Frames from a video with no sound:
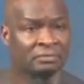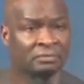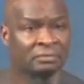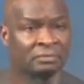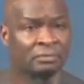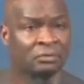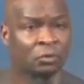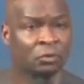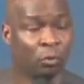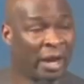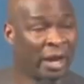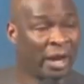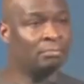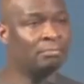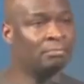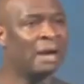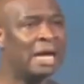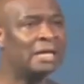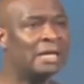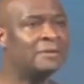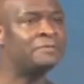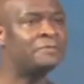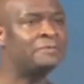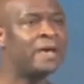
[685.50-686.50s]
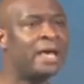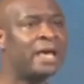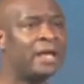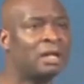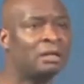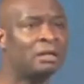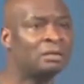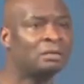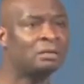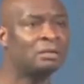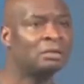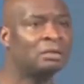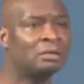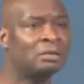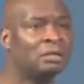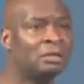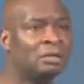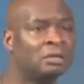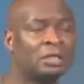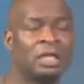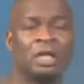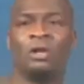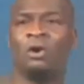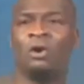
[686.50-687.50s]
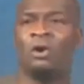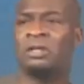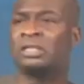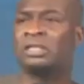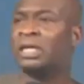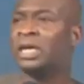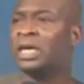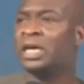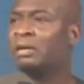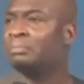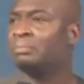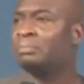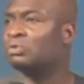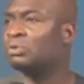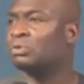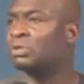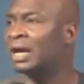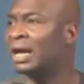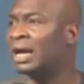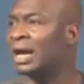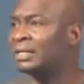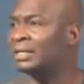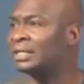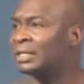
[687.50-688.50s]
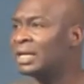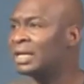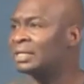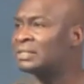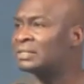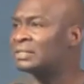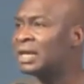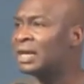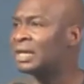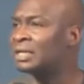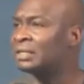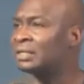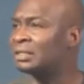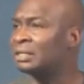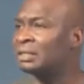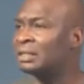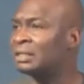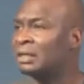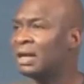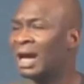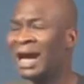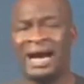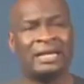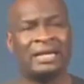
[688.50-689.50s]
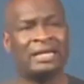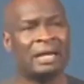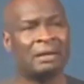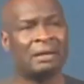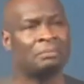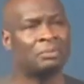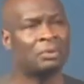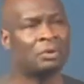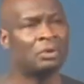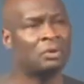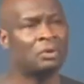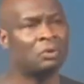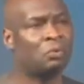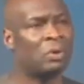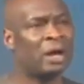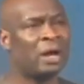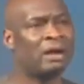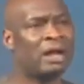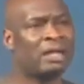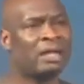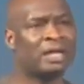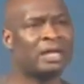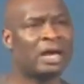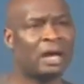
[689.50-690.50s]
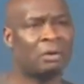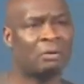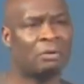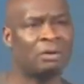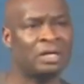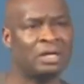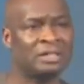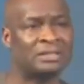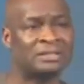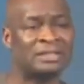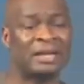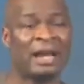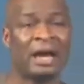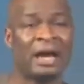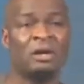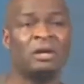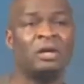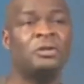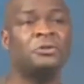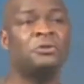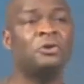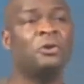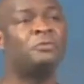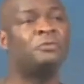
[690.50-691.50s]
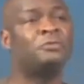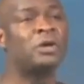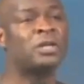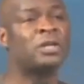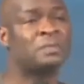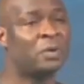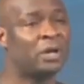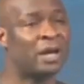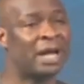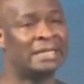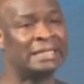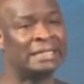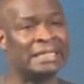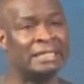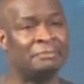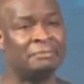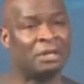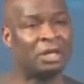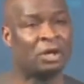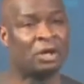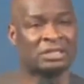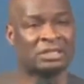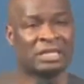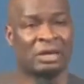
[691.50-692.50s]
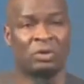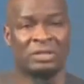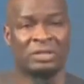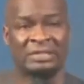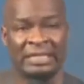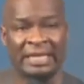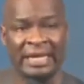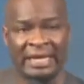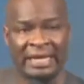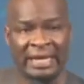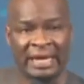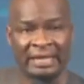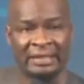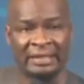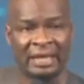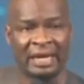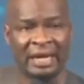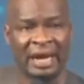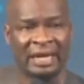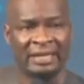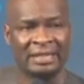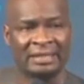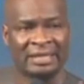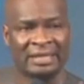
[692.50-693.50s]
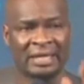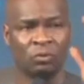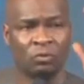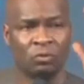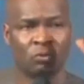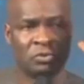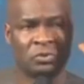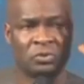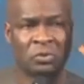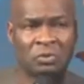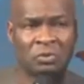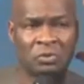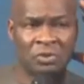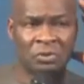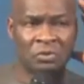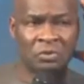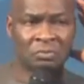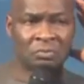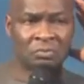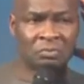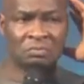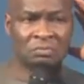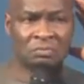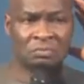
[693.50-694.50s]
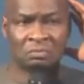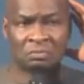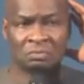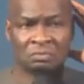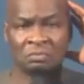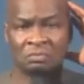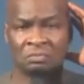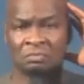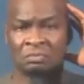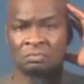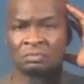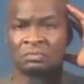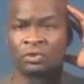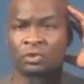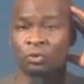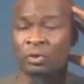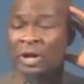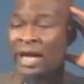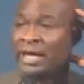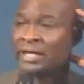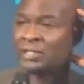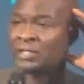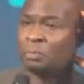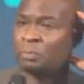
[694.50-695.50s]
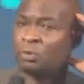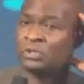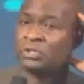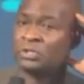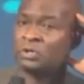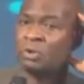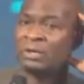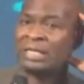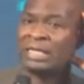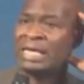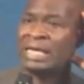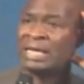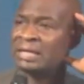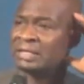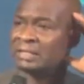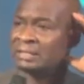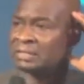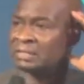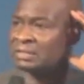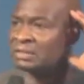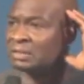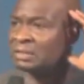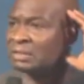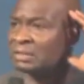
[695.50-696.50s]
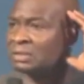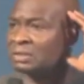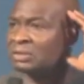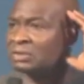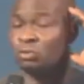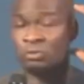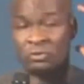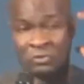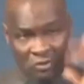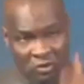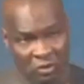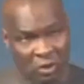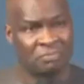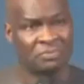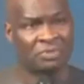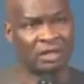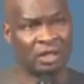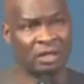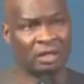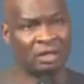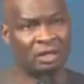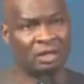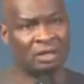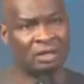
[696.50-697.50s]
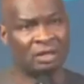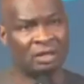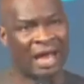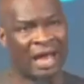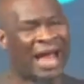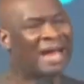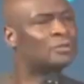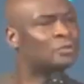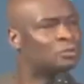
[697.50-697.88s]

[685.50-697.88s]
When man fell, the Lord came to the garden and said, Adam, where art thou? He said, I heard your voice, but I hid because I was naked. And he said, who told you? You expose your ears to something and to